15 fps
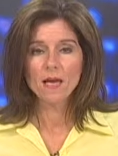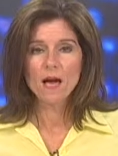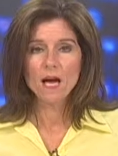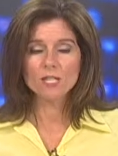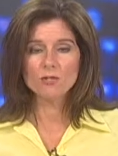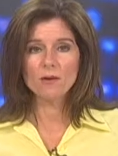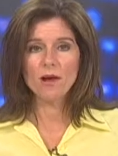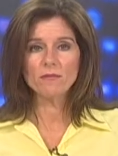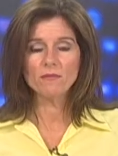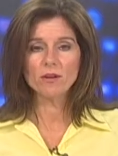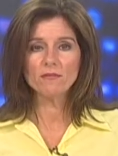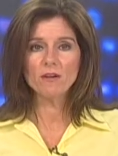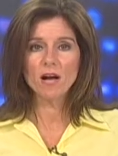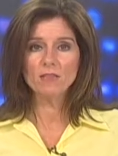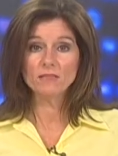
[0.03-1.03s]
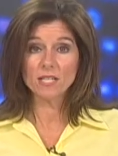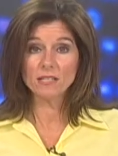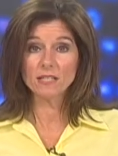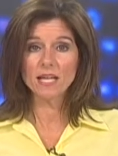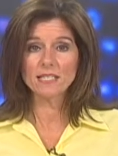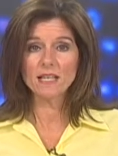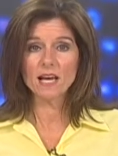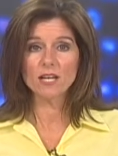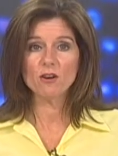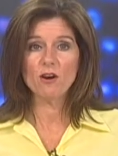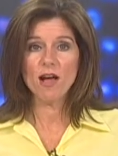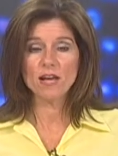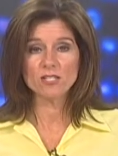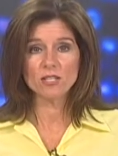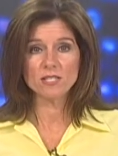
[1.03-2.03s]
A driver involved in a late night
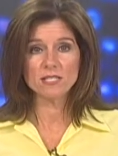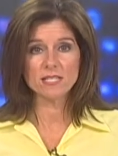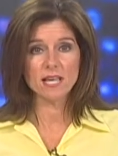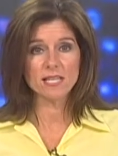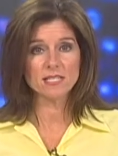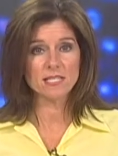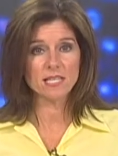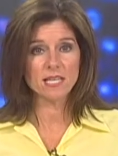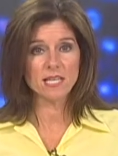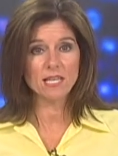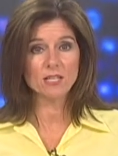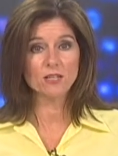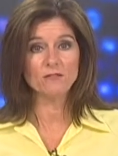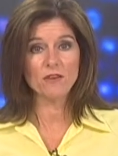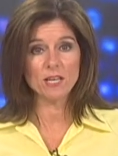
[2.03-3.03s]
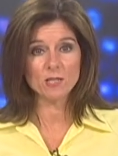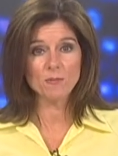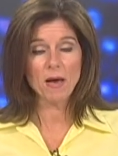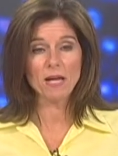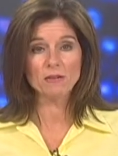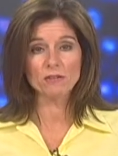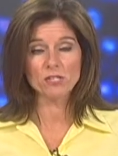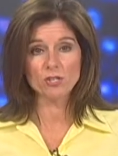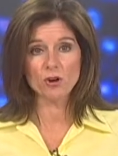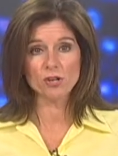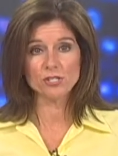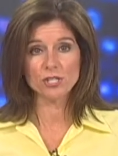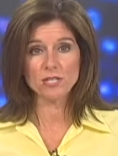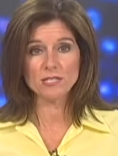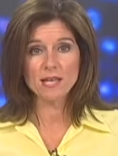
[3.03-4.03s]
crash on Siesta Key could face battery
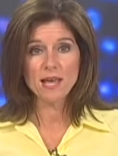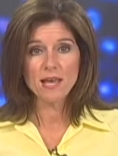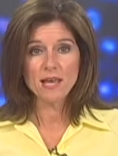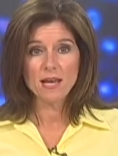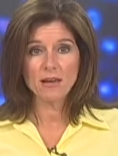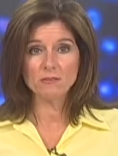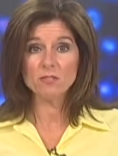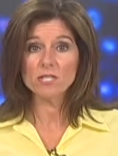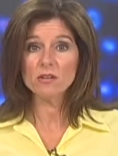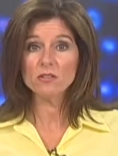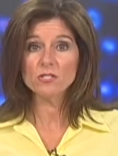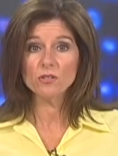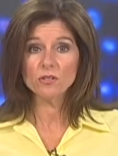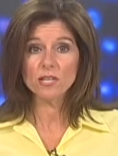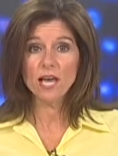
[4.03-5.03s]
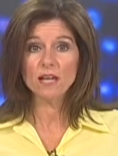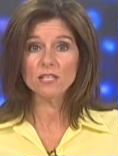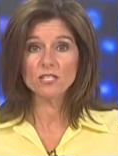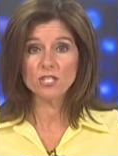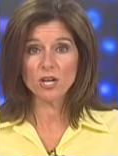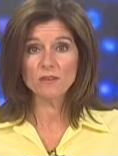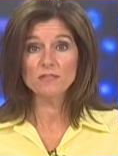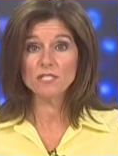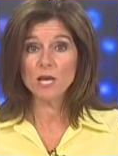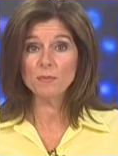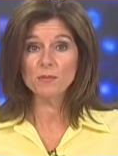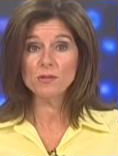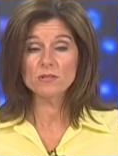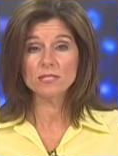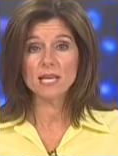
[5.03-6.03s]
charges after Sarasota County Sheriff's
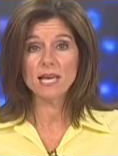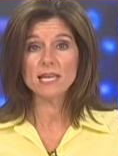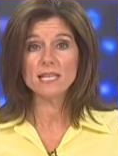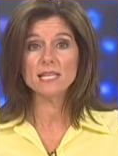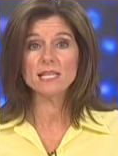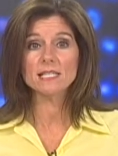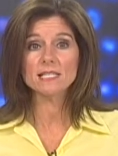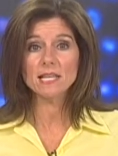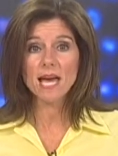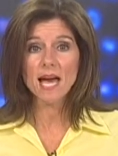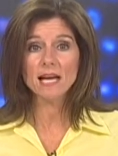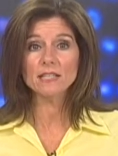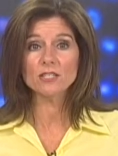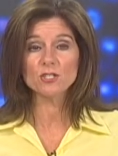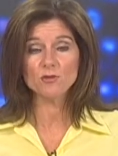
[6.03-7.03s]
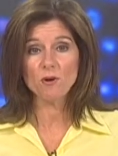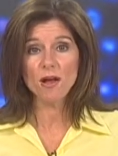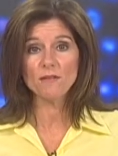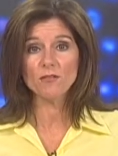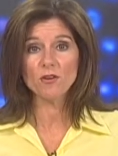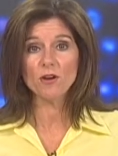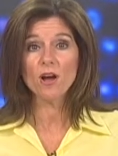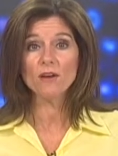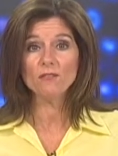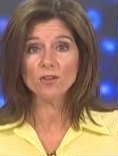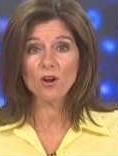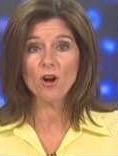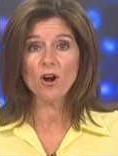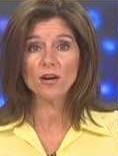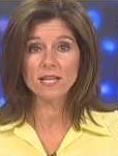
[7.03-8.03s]
deputies say he attacked the driver
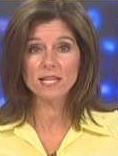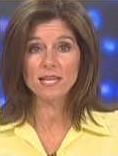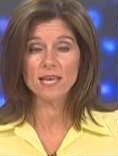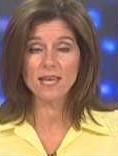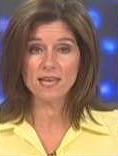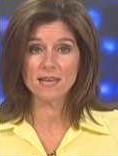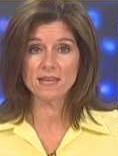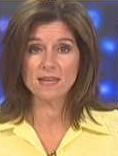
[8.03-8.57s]
of the car he hit.